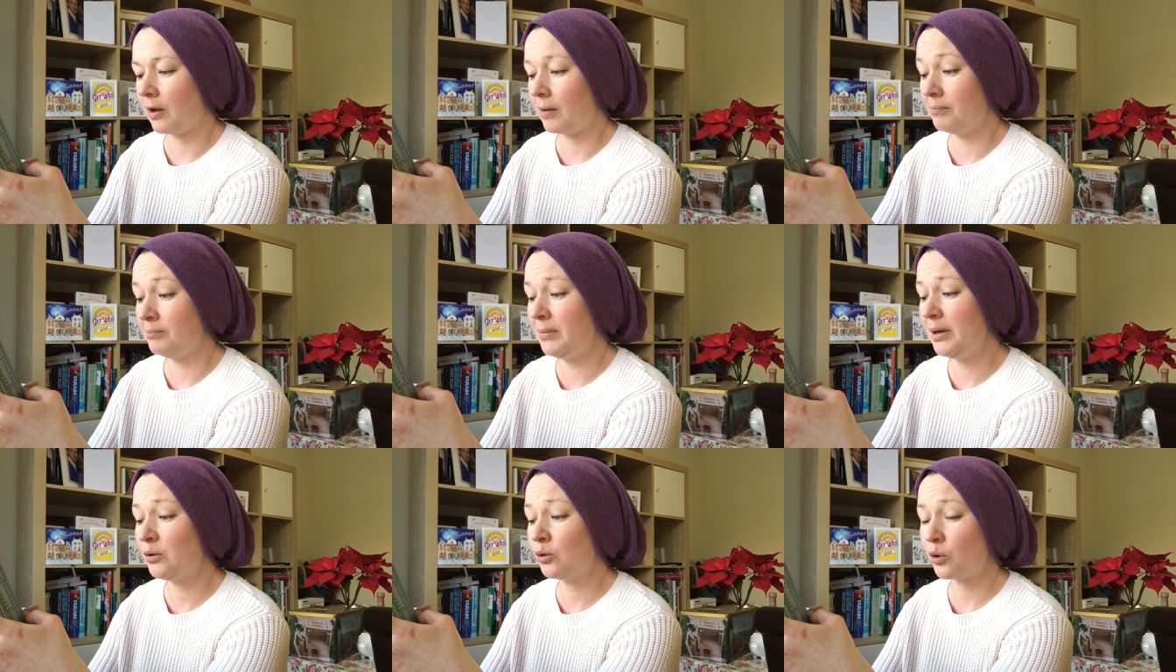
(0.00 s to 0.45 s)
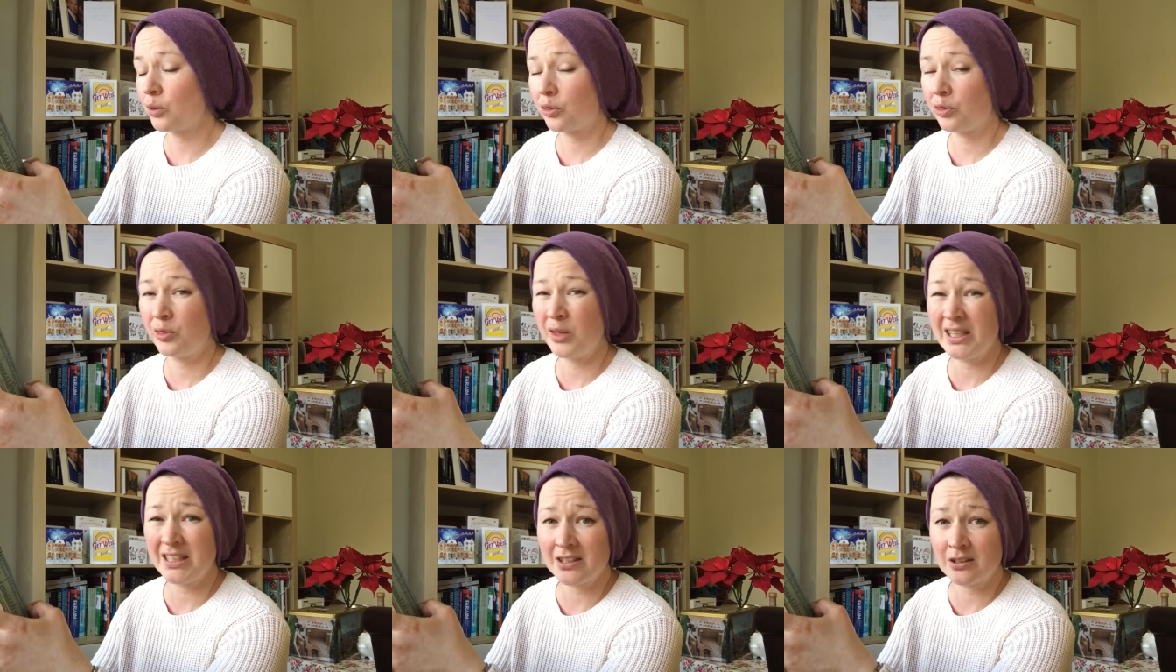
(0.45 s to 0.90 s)
Milk
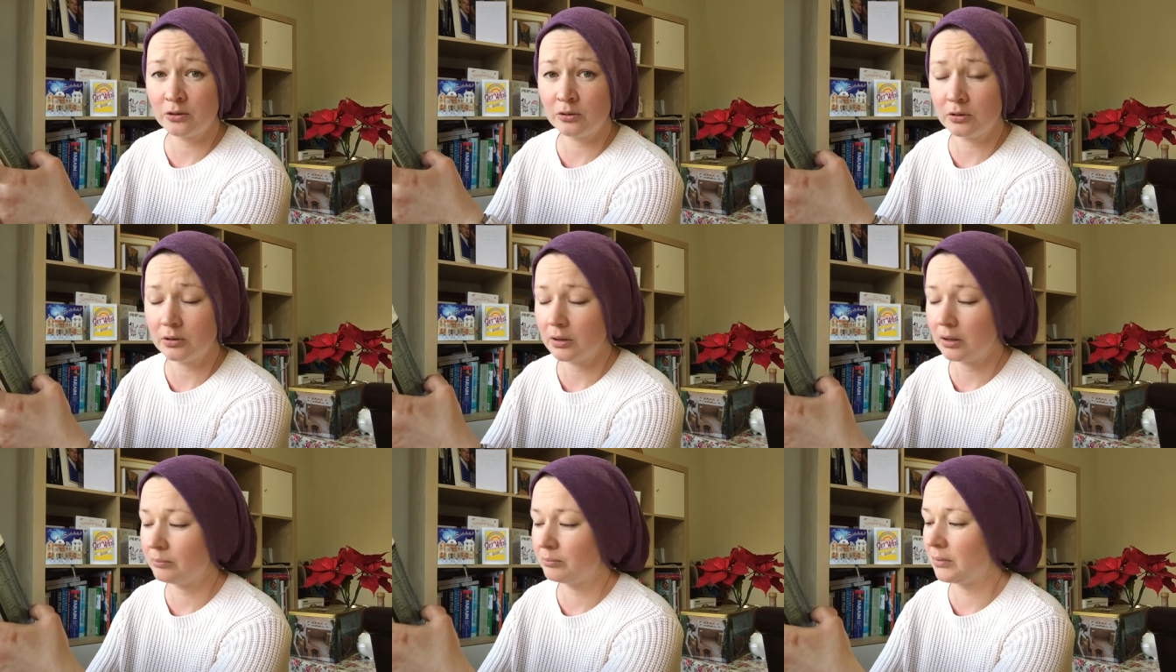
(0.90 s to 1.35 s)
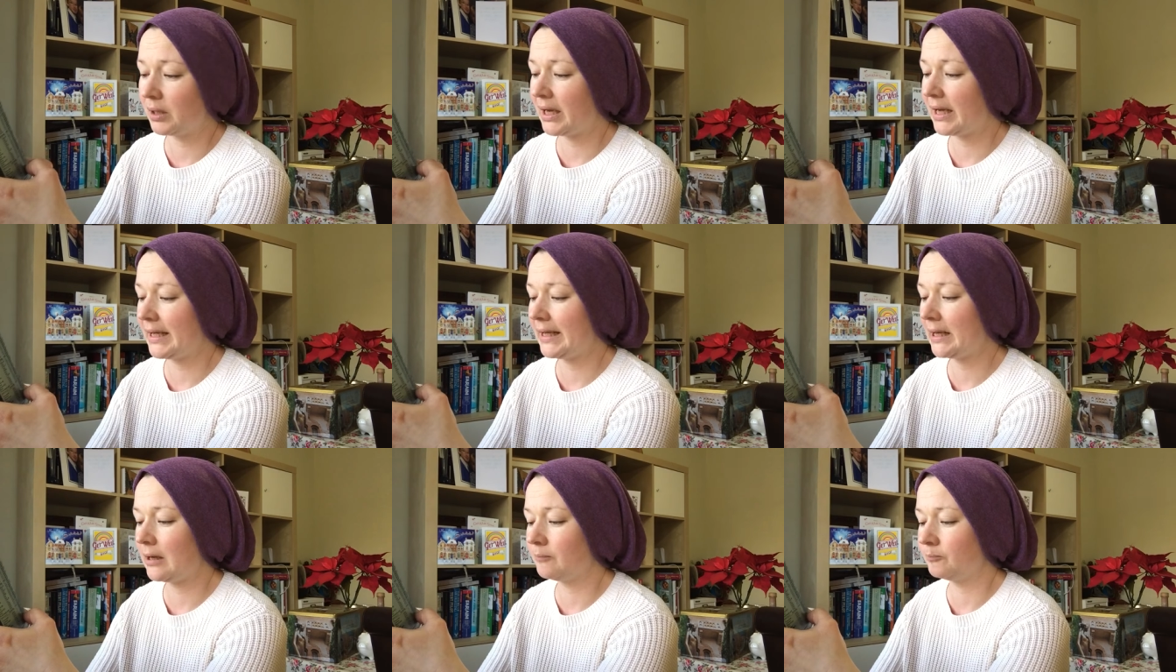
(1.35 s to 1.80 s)
thistle,
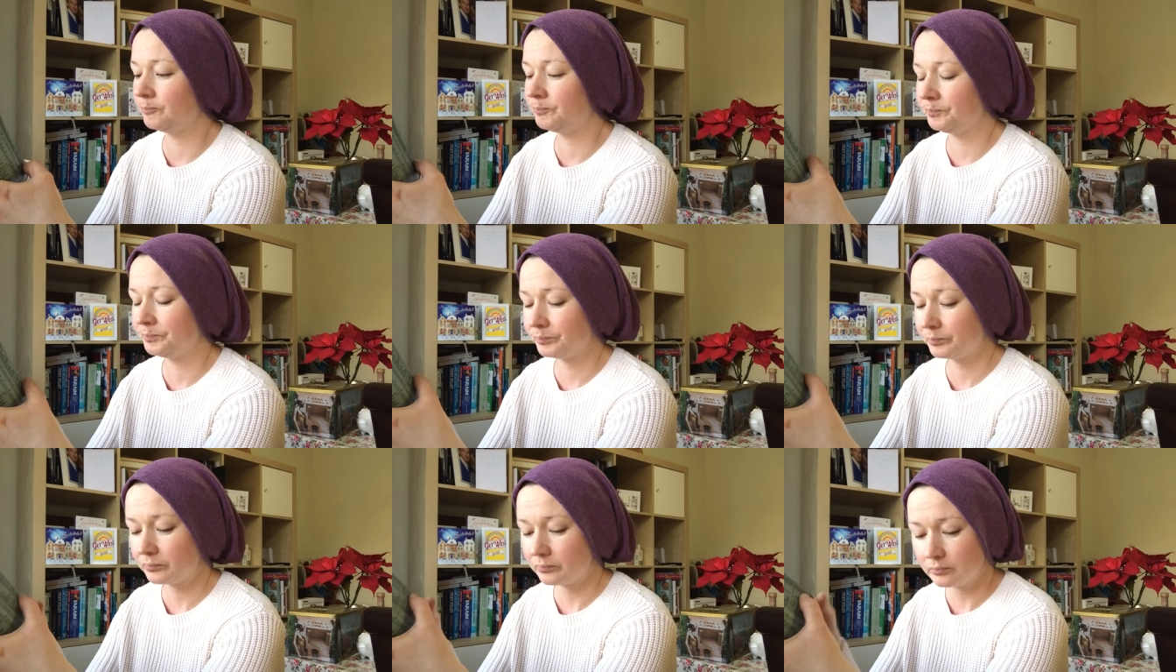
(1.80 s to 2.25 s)
my um,